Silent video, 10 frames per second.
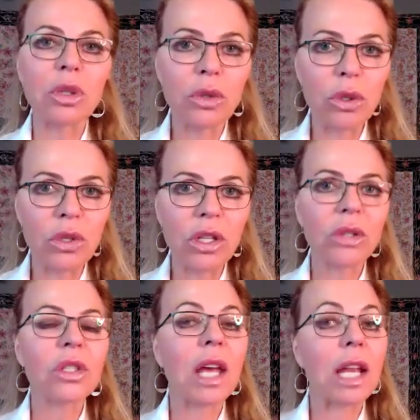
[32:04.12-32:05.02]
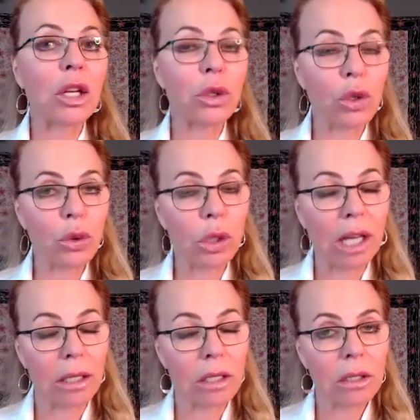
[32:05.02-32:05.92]
to a new skill set and new
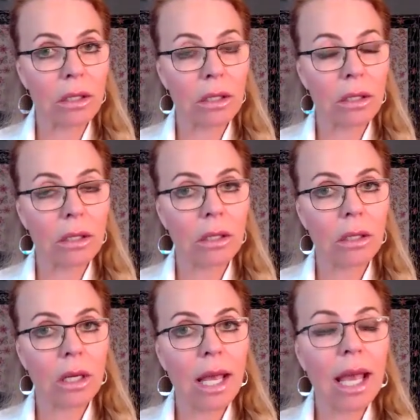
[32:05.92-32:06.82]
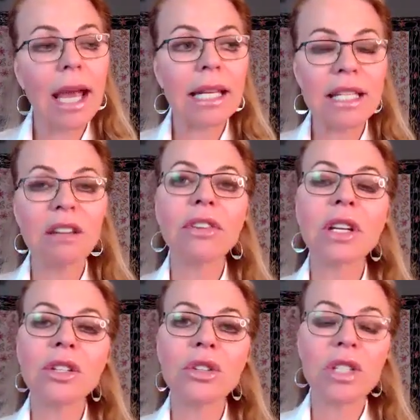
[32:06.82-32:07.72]
toolkit and a different
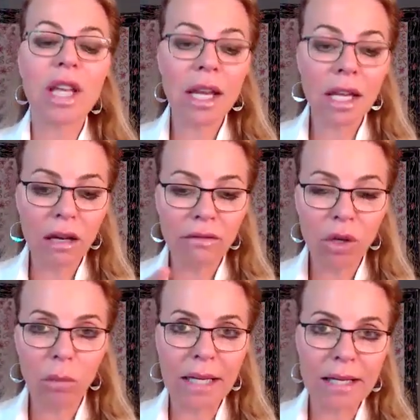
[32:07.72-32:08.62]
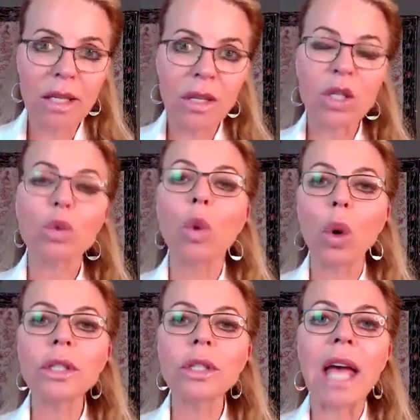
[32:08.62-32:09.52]
understanding of your place in this
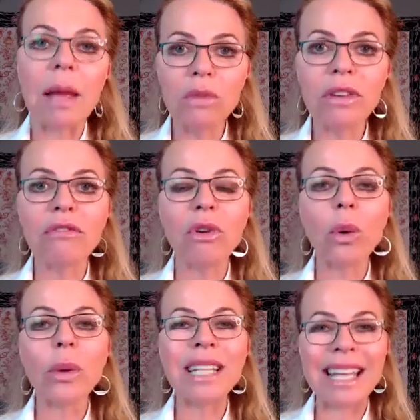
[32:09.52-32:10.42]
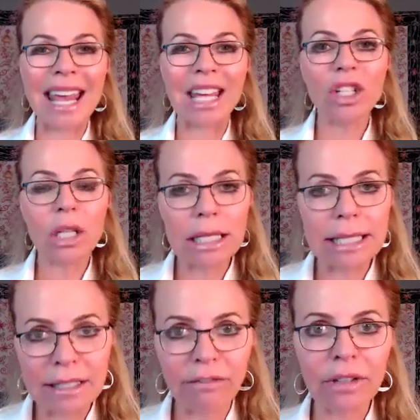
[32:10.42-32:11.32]
world, and moving forward and aging
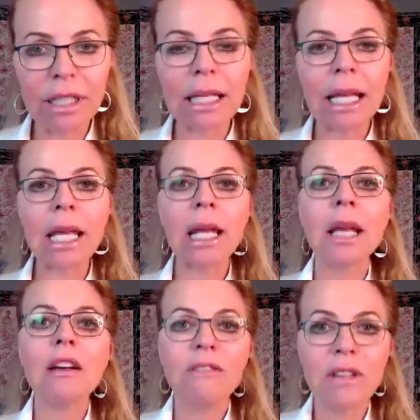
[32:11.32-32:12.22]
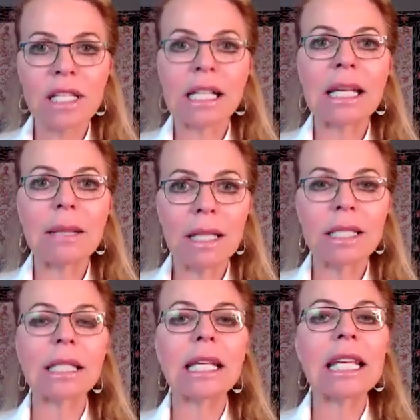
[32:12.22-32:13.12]
differently, physically,
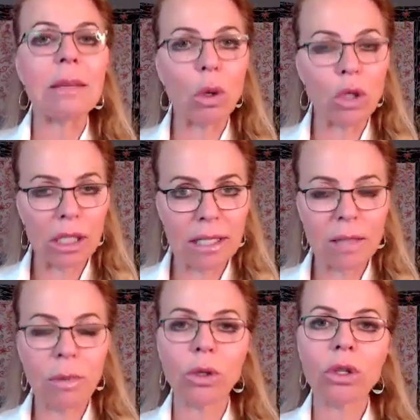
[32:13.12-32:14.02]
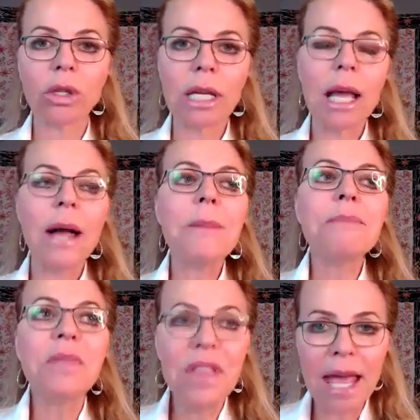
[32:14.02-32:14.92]
mentally, emotionally, and spiritually,
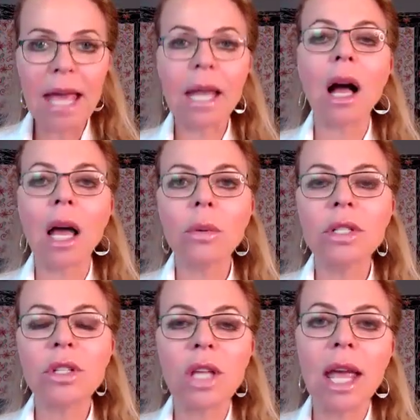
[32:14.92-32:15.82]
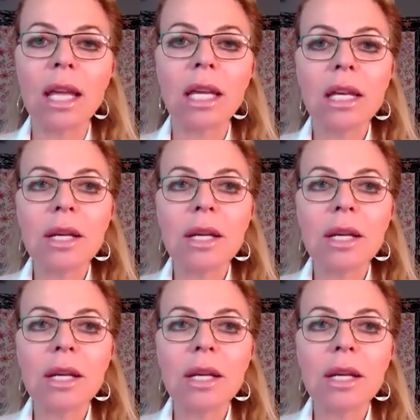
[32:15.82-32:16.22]
then I would say